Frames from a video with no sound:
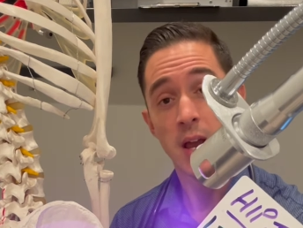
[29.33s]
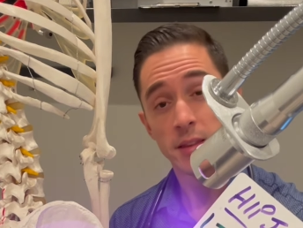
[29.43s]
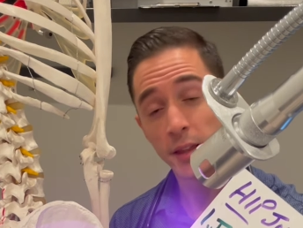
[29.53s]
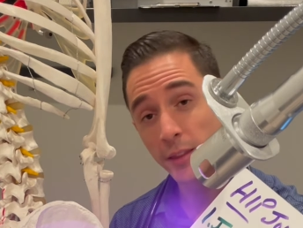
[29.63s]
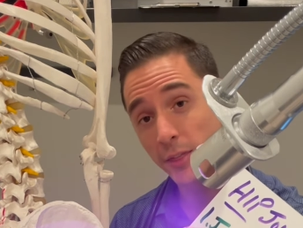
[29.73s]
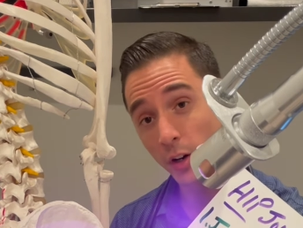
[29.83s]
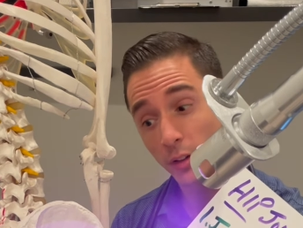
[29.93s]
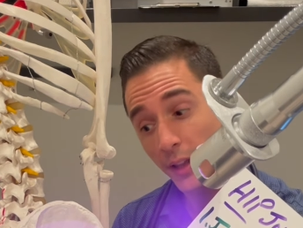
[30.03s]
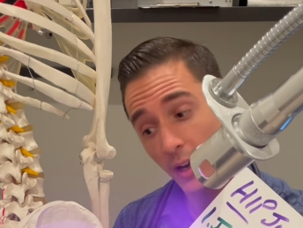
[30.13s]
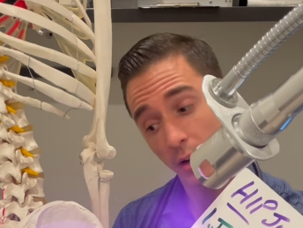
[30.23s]
Then the third
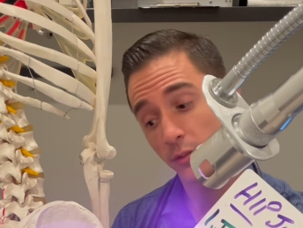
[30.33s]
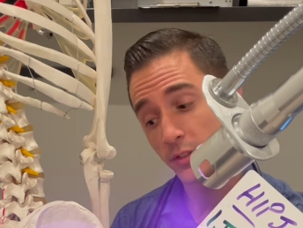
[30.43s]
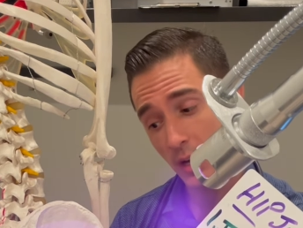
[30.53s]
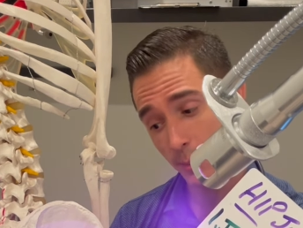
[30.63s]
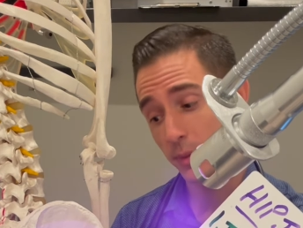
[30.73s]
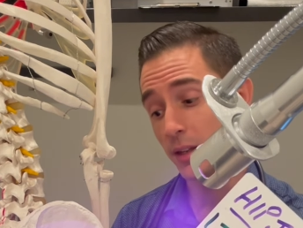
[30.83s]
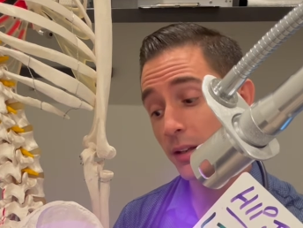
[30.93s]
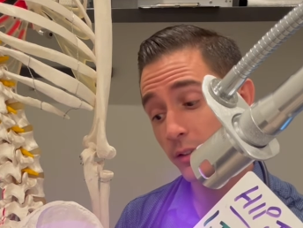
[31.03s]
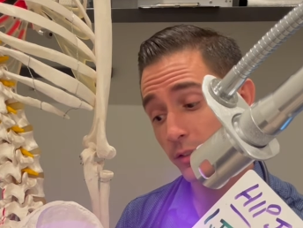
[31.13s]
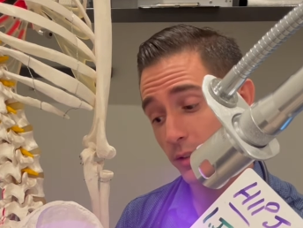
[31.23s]
layer of depth
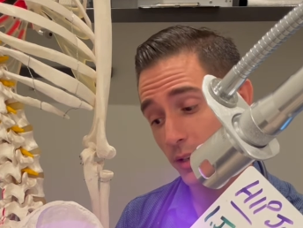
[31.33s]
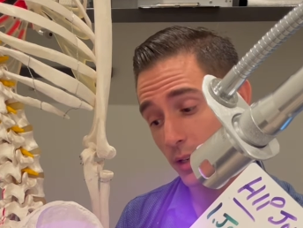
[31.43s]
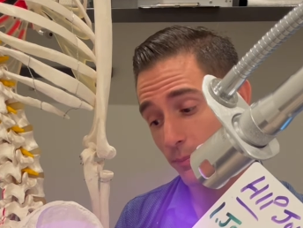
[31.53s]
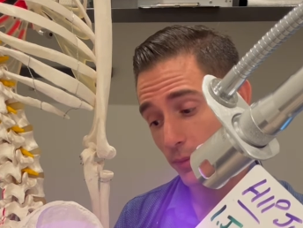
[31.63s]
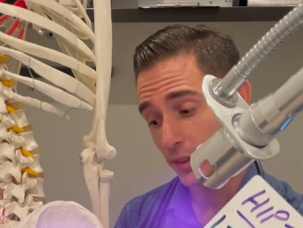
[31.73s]
is the